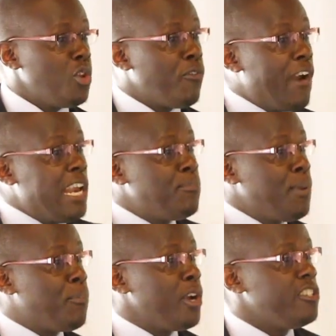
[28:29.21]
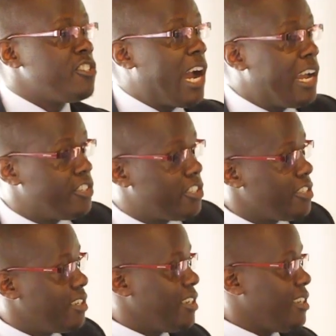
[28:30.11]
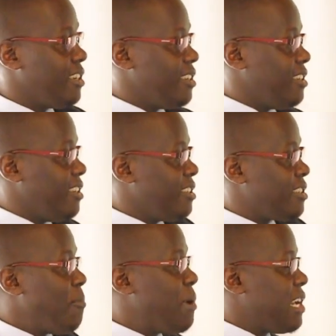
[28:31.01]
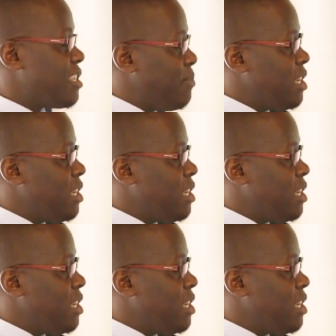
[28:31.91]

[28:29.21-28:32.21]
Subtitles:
You find people in church, someone has